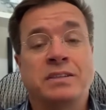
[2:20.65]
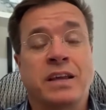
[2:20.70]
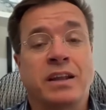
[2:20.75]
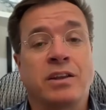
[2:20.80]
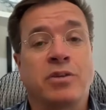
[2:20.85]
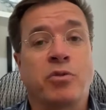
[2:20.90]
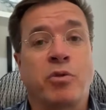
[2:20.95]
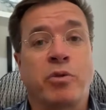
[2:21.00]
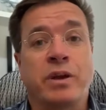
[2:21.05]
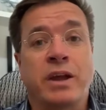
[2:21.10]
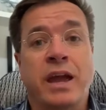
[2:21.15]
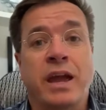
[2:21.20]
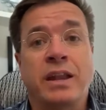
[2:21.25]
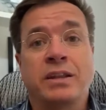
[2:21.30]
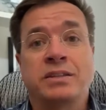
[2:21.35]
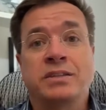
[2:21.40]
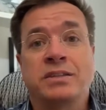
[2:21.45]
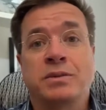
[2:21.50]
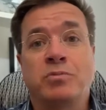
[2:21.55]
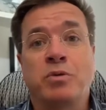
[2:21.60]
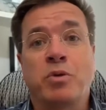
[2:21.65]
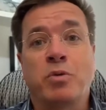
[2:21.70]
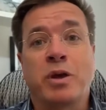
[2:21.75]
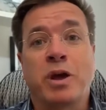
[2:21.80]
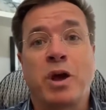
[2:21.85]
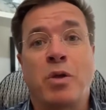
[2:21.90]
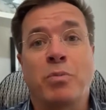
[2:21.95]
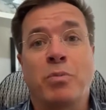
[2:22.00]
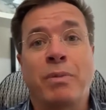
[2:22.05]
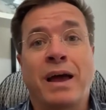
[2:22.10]
I created some what we
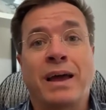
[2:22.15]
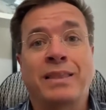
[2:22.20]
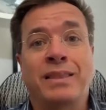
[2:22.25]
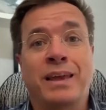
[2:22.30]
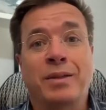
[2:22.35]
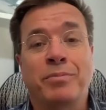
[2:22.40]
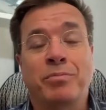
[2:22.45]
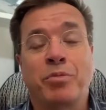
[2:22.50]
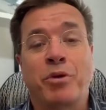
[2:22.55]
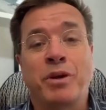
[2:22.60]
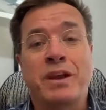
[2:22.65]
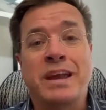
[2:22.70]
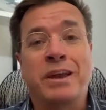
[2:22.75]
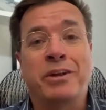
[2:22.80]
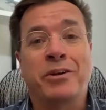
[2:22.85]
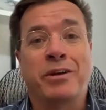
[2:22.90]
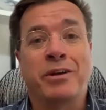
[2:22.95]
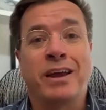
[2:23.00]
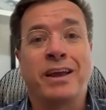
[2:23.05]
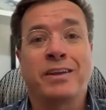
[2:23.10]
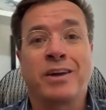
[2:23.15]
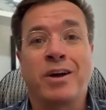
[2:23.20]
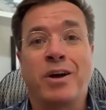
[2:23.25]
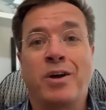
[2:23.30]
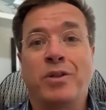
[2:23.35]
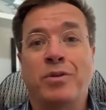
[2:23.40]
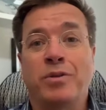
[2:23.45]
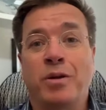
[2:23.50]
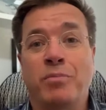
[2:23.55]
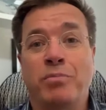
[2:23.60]
called back then pre-internet
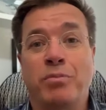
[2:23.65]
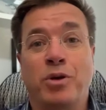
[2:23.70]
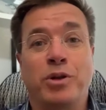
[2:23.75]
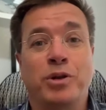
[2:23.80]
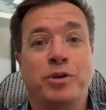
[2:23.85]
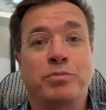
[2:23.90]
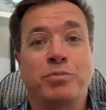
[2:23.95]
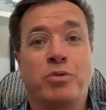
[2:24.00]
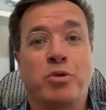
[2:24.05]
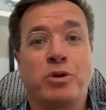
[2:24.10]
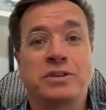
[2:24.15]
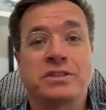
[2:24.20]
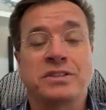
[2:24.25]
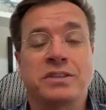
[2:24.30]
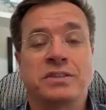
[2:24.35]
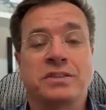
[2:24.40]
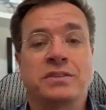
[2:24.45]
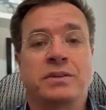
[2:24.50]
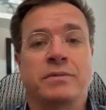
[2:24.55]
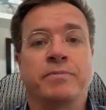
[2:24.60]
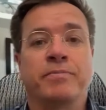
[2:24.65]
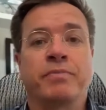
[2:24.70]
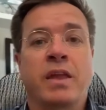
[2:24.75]
called a bulletin board system.